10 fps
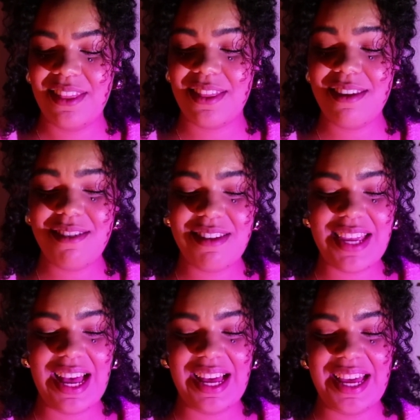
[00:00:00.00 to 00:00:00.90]
This
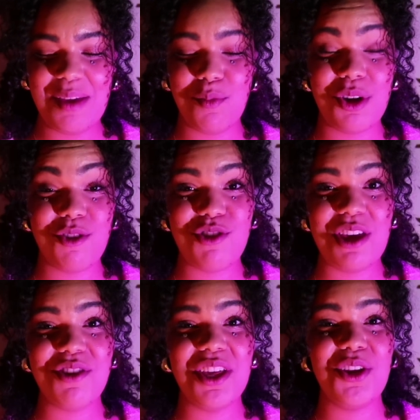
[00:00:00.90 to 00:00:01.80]
time, what is
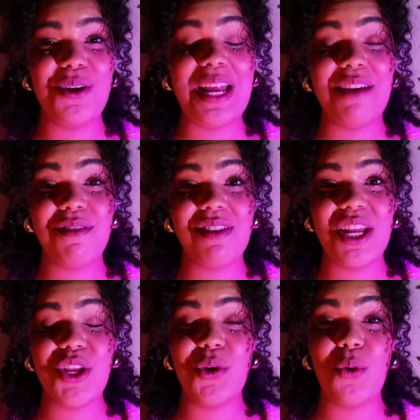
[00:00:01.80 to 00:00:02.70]
changing in your life is
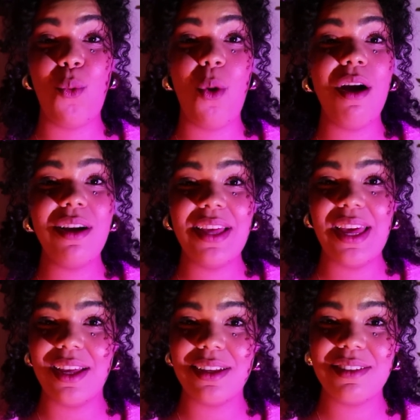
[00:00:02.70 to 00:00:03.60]
that you're
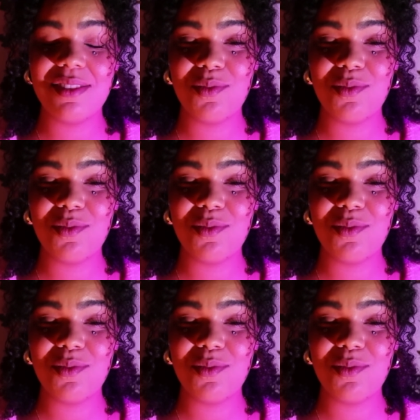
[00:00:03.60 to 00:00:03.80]
walking